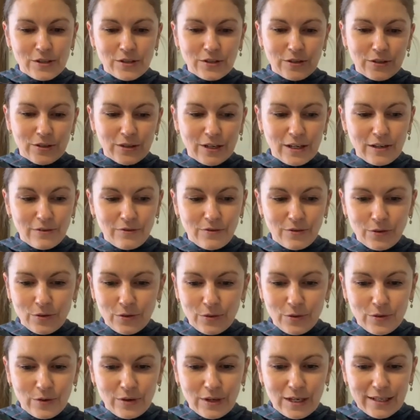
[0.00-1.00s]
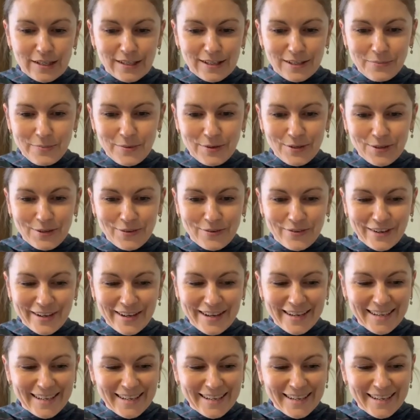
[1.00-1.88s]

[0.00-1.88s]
to give you a little bit of